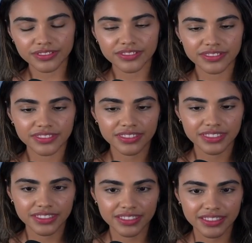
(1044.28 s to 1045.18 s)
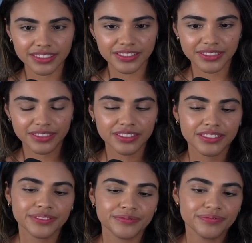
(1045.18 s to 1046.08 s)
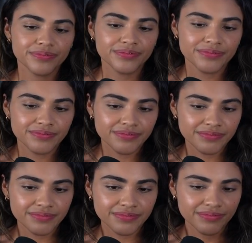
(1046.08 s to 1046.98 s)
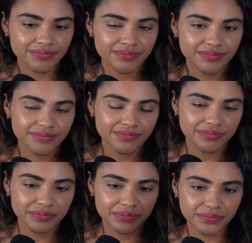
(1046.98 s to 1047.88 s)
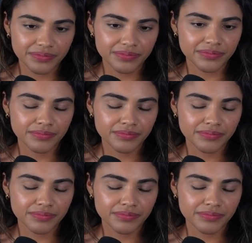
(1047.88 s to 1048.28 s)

(silent)